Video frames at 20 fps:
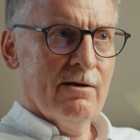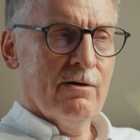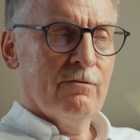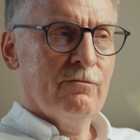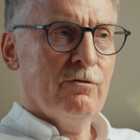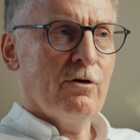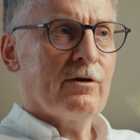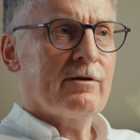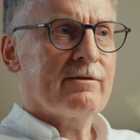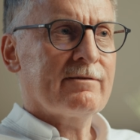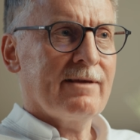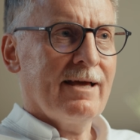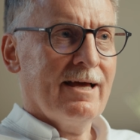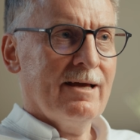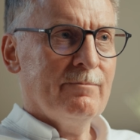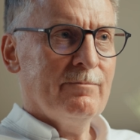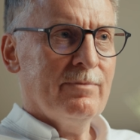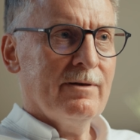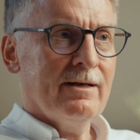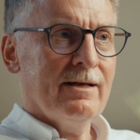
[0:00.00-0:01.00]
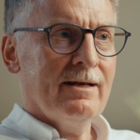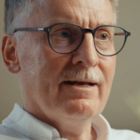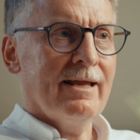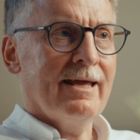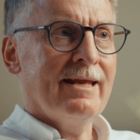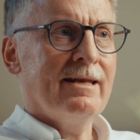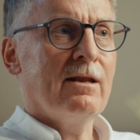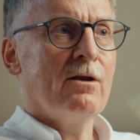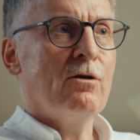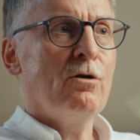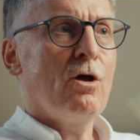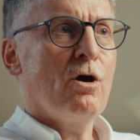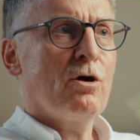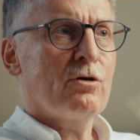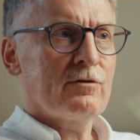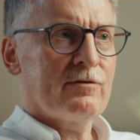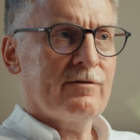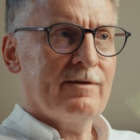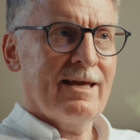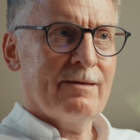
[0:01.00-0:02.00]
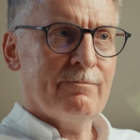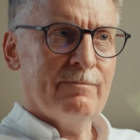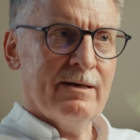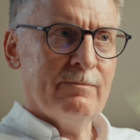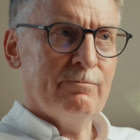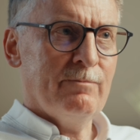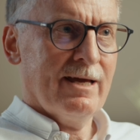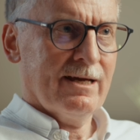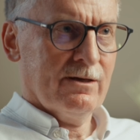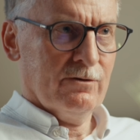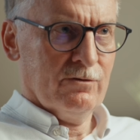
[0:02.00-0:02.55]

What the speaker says: for example, in a long segment Barrett